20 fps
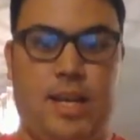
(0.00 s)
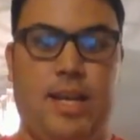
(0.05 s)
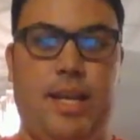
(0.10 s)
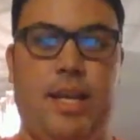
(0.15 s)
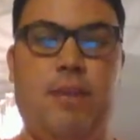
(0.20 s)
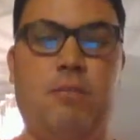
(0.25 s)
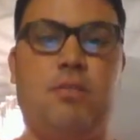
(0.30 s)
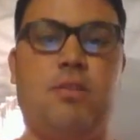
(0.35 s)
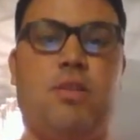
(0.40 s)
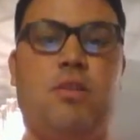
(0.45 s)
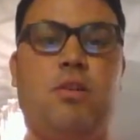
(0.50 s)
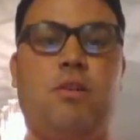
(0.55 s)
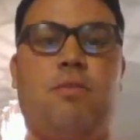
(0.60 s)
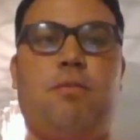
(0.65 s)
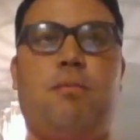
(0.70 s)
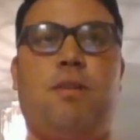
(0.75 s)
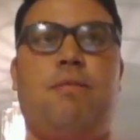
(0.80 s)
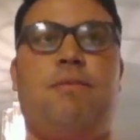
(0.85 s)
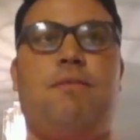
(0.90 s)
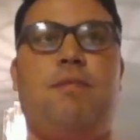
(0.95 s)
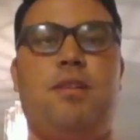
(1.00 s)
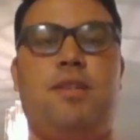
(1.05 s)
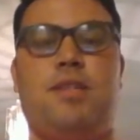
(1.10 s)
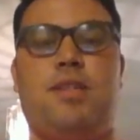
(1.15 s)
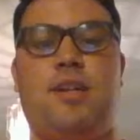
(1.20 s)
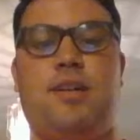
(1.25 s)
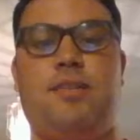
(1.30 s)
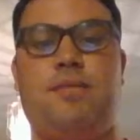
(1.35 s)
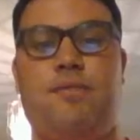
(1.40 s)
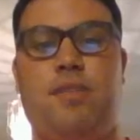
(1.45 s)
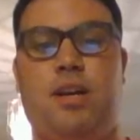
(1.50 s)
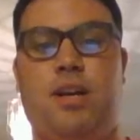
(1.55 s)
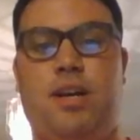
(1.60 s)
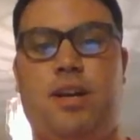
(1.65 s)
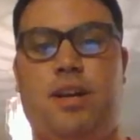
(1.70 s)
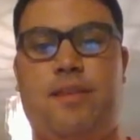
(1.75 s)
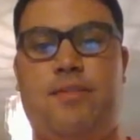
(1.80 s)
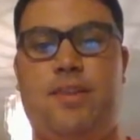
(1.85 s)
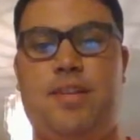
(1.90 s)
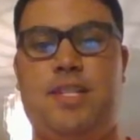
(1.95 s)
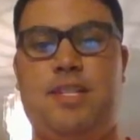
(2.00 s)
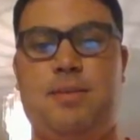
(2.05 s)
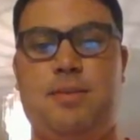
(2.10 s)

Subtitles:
It was cool for my first convention,